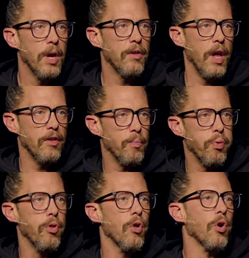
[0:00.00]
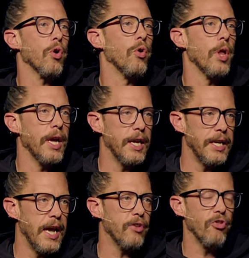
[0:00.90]
It's plural
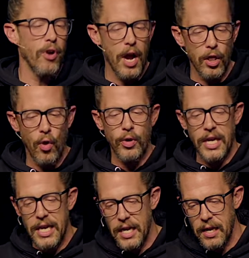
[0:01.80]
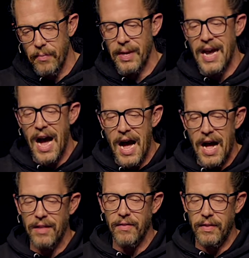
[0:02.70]
in nature. Elohim,
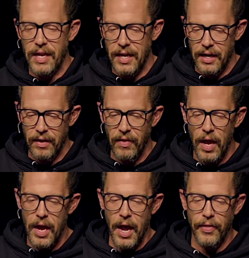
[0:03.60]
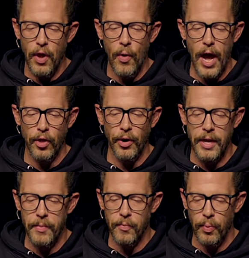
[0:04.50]
gods, deities. And though
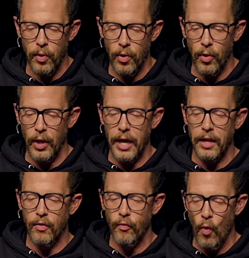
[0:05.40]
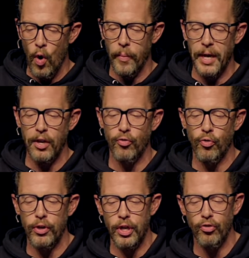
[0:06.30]
Elohim is plural in its form, it is
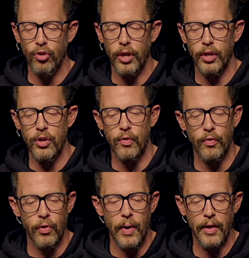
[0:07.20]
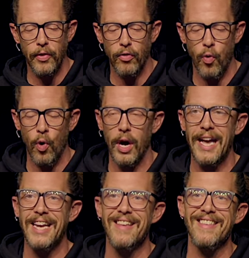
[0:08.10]
traditionally used throughout the Torah
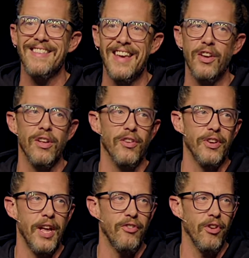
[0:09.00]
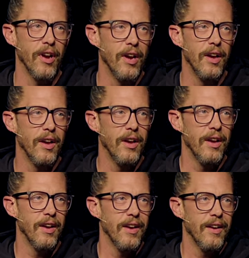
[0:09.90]
in a singular nature.
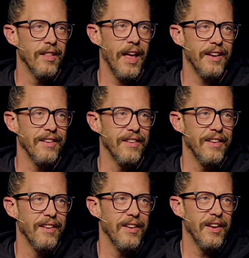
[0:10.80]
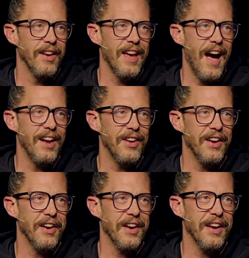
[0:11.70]
Like God
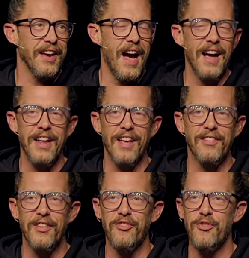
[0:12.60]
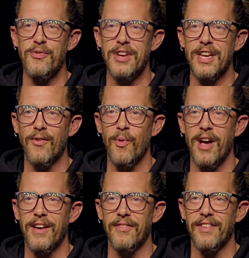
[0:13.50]
has this unique
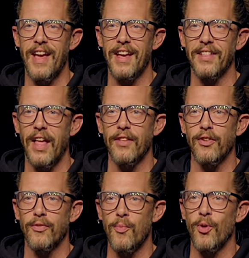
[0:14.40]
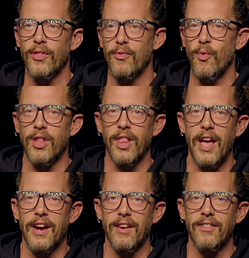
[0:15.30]
way of saying, like, there's more than one
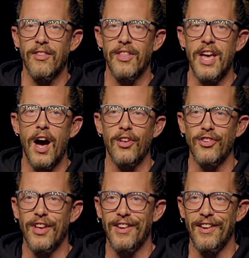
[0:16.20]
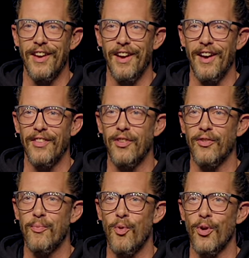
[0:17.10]
layer to the onion.
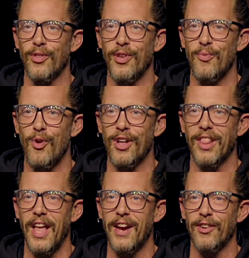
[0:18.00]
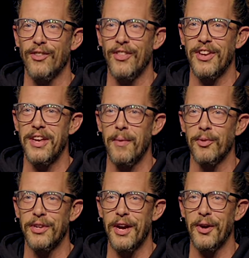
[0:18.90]
There's more than one layer to the
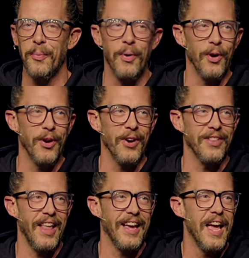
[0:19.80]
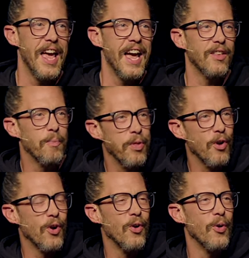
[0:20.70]
double-decker burger. Like, it's
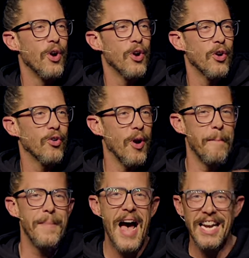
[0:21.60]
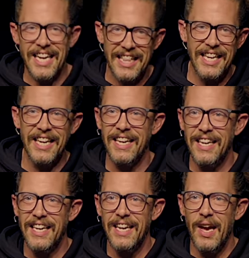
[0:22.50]
plural grammatically,
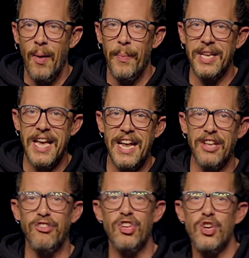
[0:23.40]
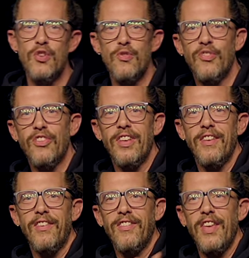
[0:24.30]
but yet it's used
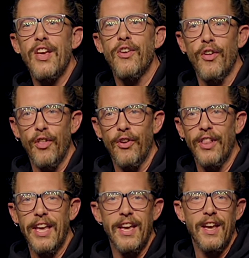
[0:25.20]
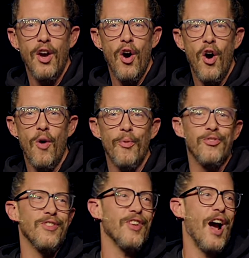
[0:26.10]
singularly
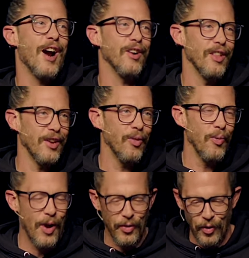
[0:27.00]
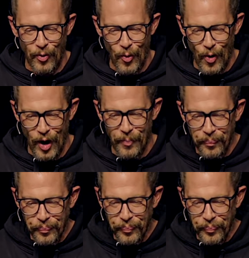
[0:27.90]
almost entirely throughout the Torah.